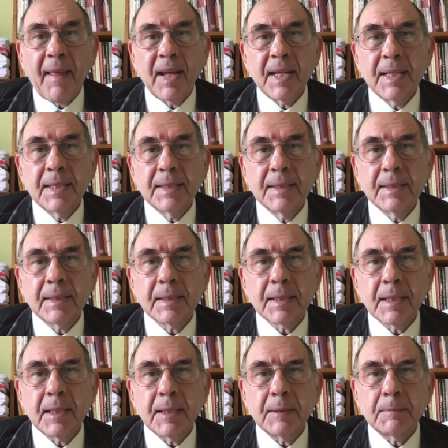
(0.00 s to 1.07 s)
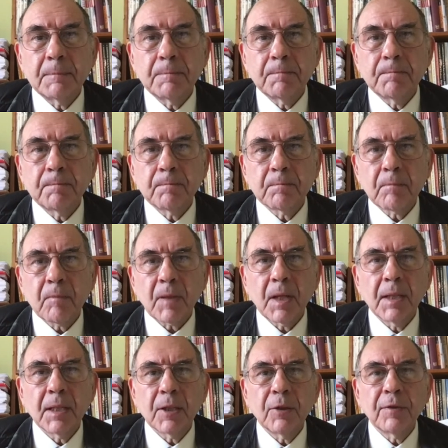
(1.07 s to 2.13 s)
is
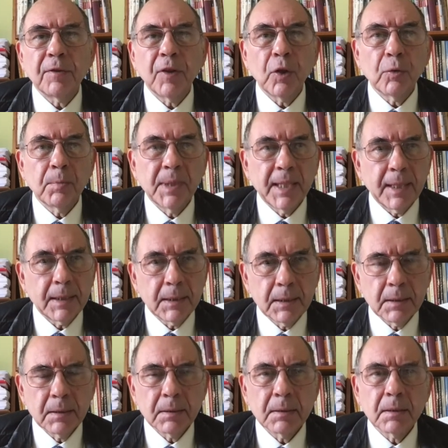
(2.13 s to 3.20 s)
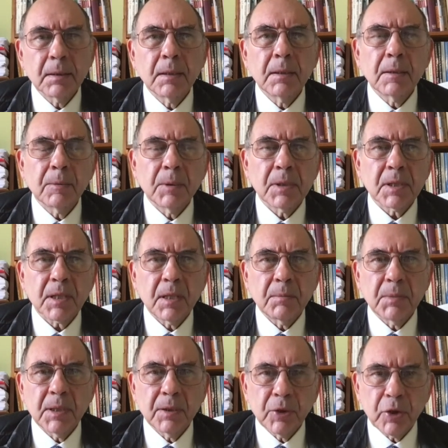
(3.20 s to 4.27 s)
ecophobia, which can
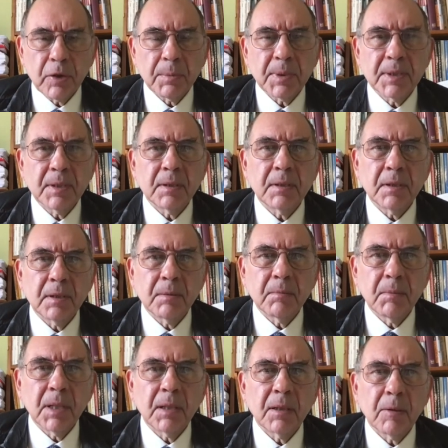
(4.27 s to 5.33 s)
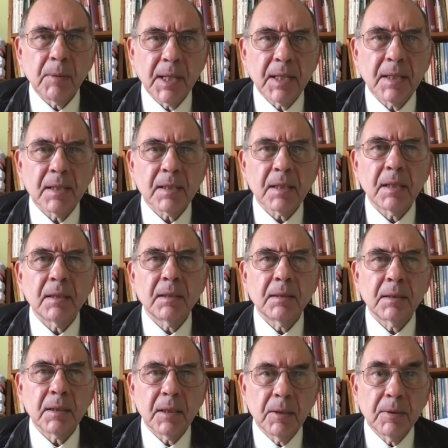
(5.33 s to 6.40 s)
be interpreted in many ways, and it
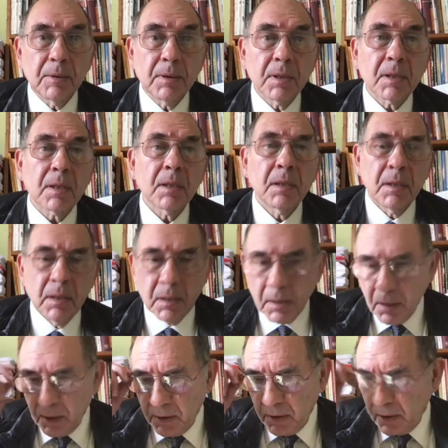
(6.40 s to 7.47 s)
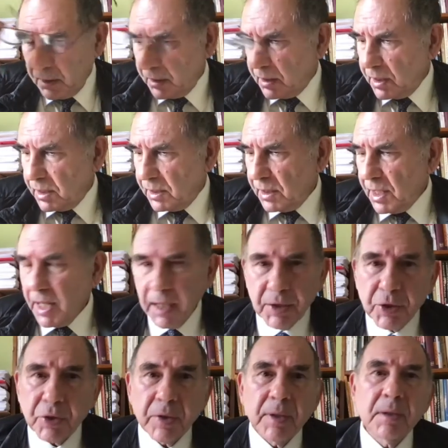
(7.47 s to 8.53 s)
includes the
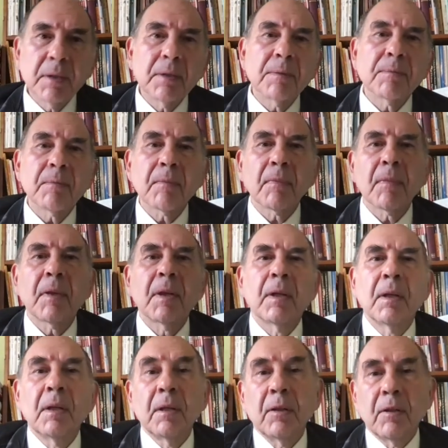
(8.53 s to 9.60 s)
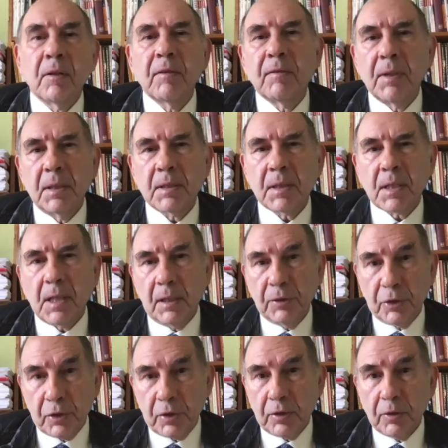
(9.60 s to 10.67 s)
hatred of one's
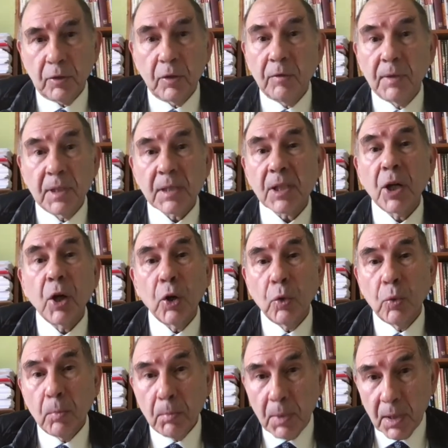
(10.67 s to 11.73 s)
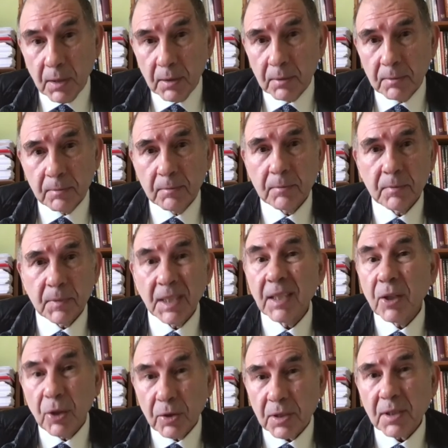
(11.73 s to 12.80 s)
culture, of one's home.
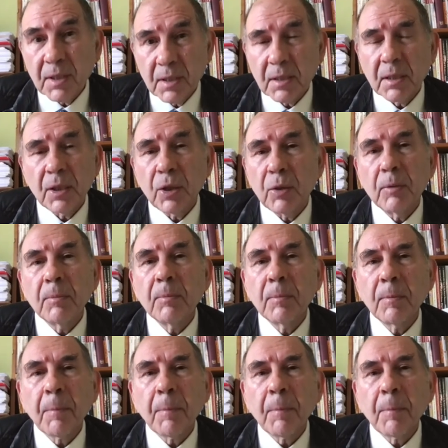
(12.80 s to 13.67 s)
Ecos is the home.